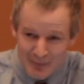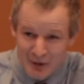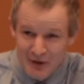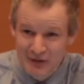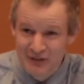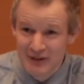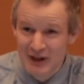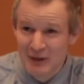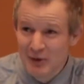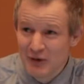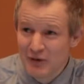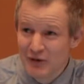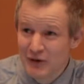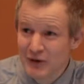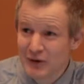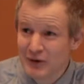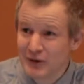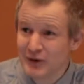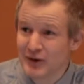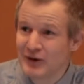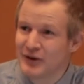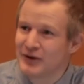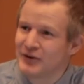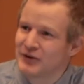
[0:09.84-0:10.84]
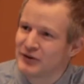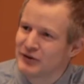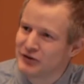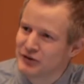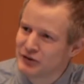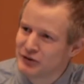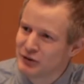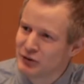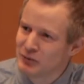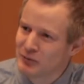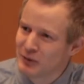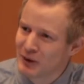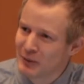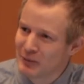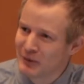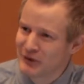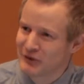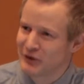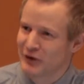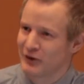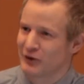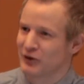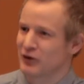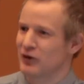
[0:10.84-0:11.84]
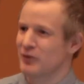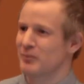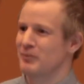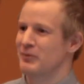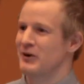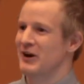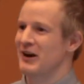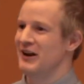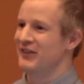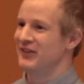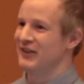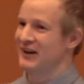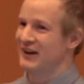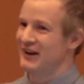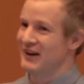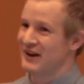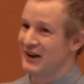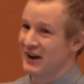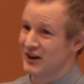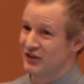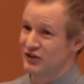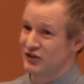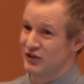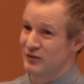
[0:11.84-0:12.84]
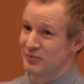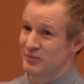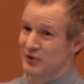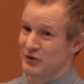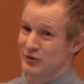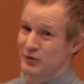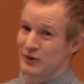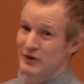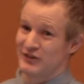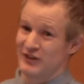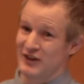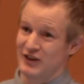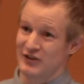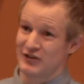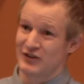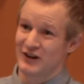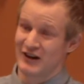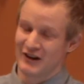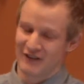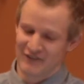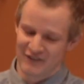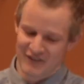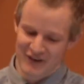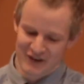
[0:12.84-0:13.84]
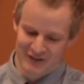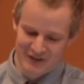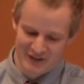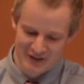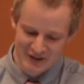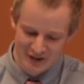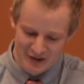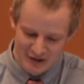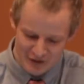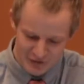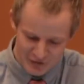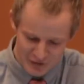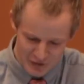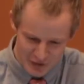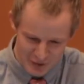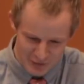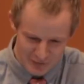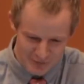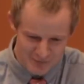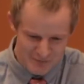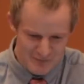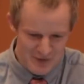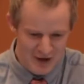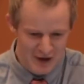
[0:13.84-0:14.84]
But some of you still probably don't comprehend the connection between saturated fats and cholesterol.